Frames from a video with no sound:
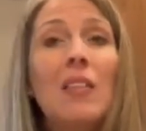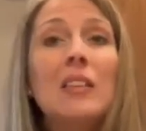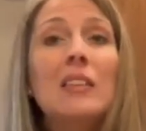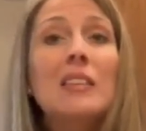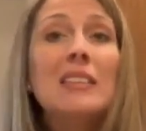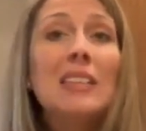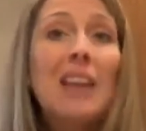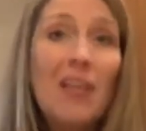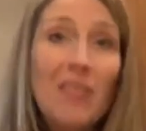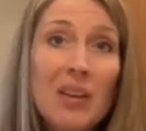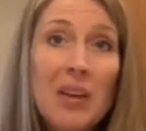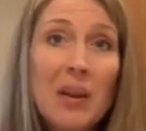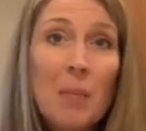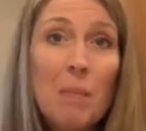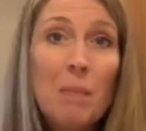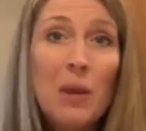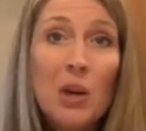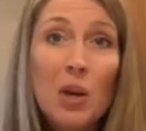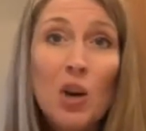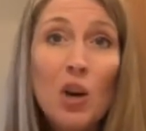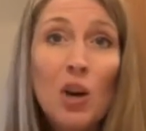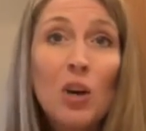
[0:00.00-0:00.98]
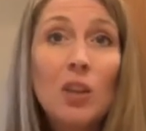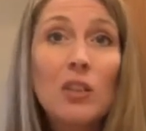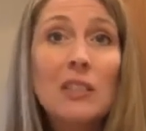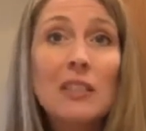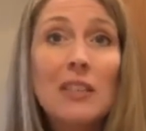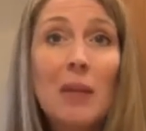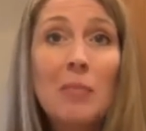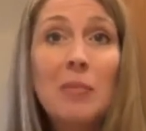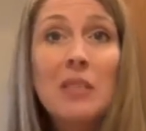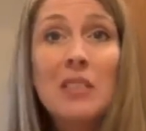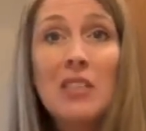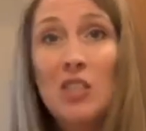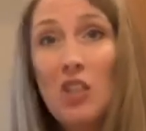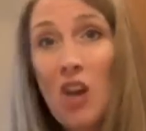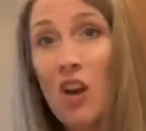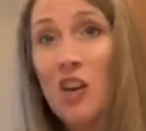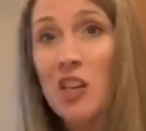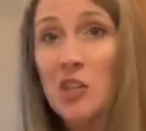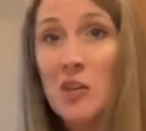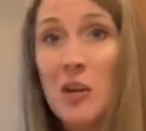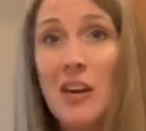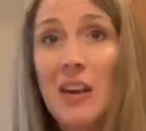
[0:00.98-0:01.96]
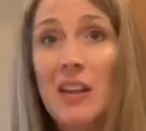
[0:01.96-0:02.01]
7 Miracle Steps to
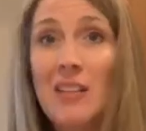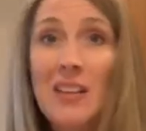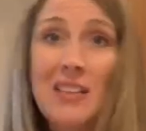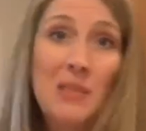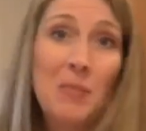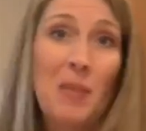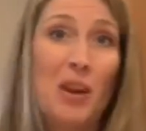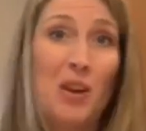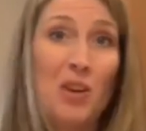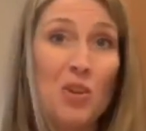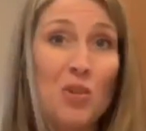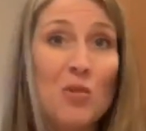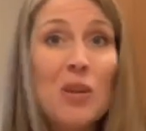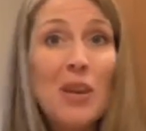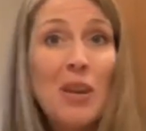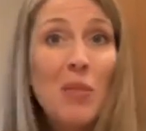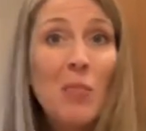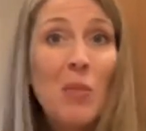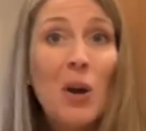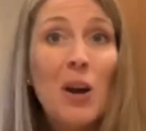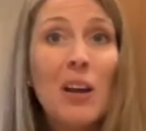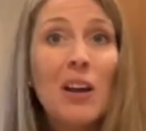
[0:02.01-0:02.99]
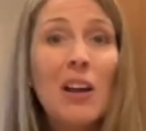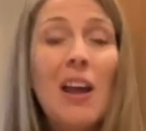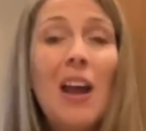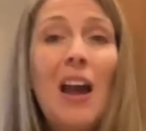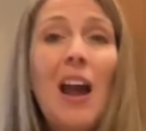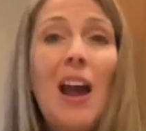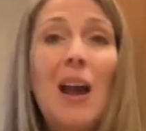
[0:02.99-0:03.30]
Dog Training. That's my new ebook.